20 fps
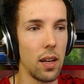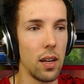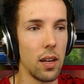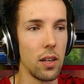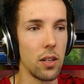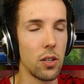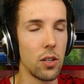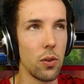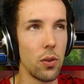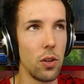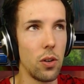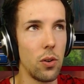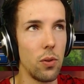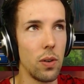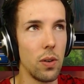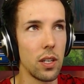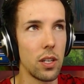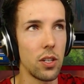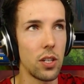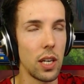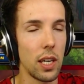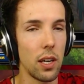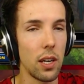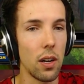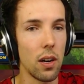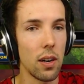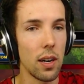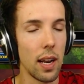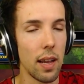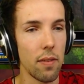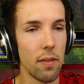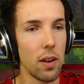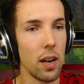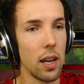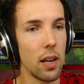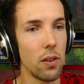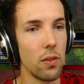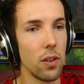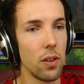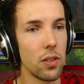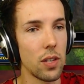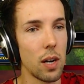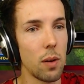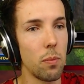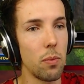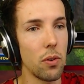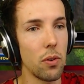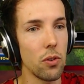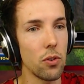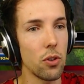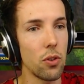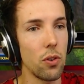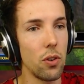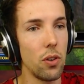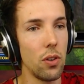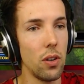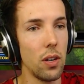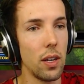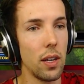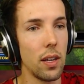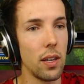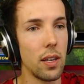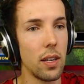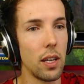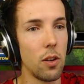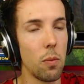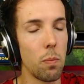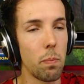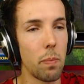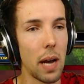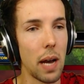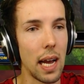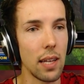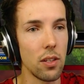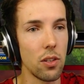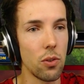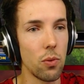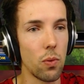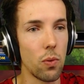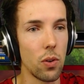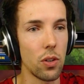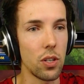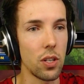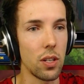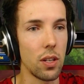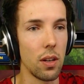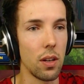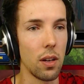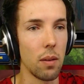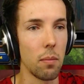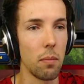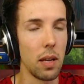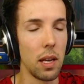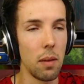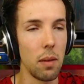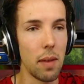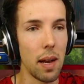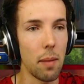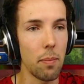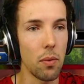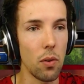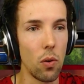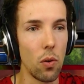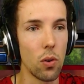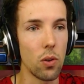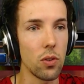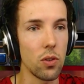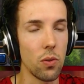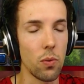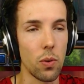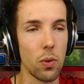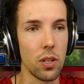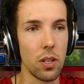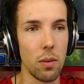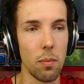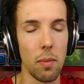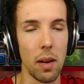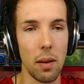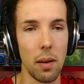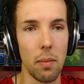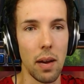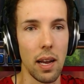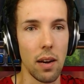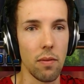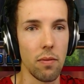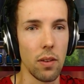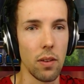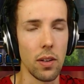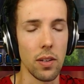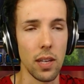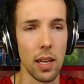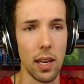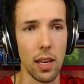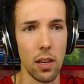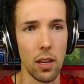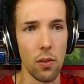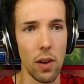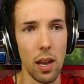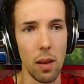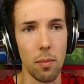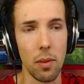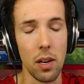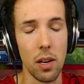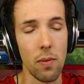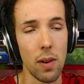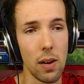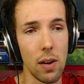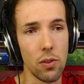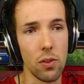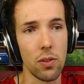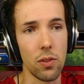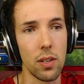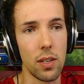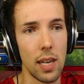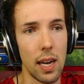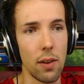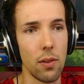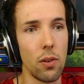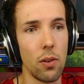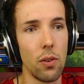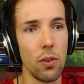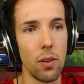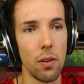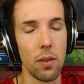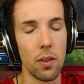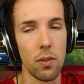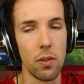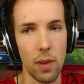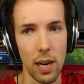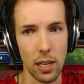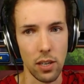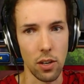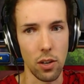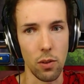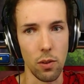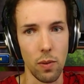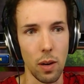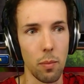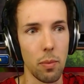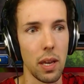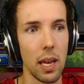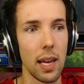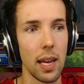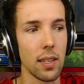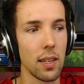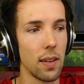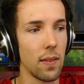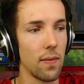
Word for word: So you do a singular left click on the town portal scroll, then you pan towards the mm-hmm. mini map or towards the main battlefield, and then you aim it around your town hall the direction you want to be at.